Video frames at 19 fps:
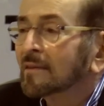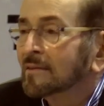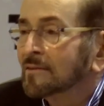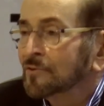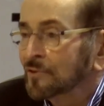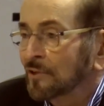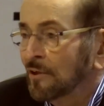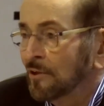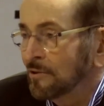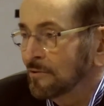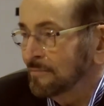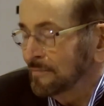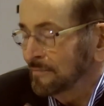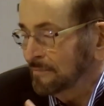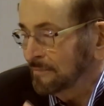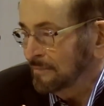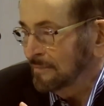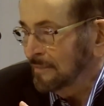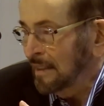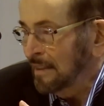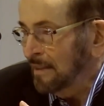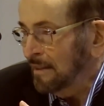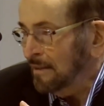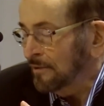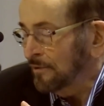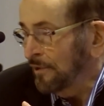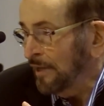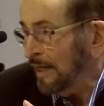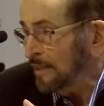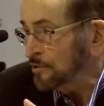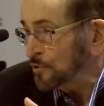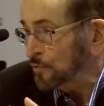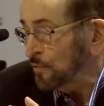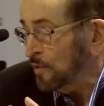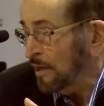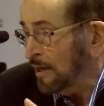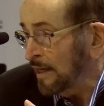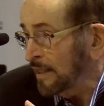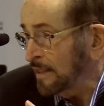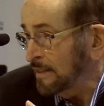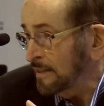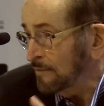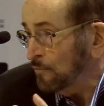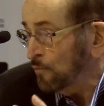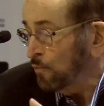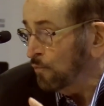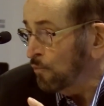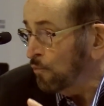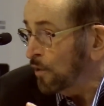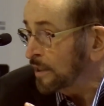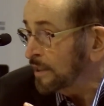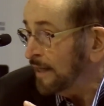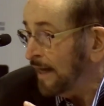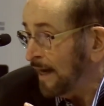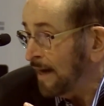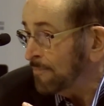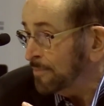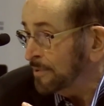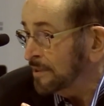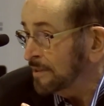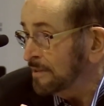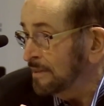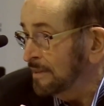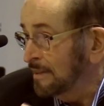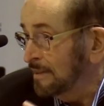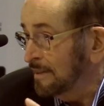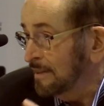so that's why what happened,